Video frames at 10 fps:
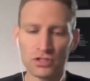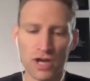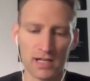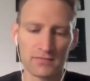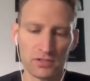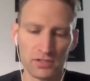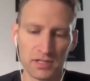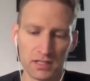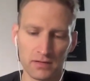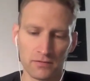Jacksonville
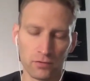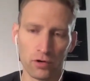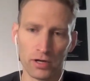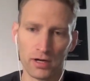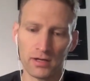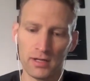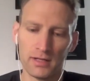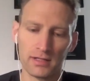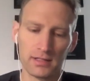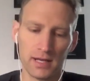City in Florida,
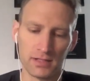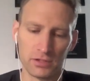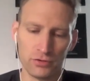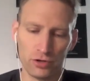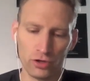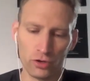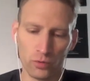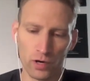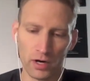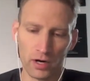he has a drill
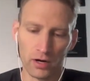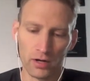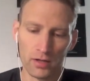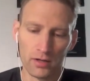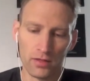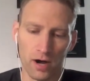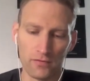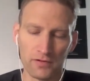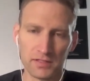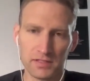where the
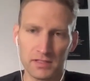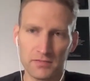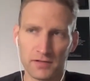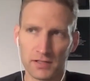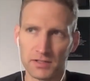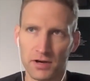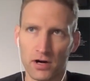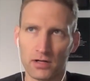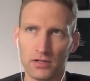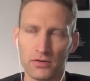offense and defense start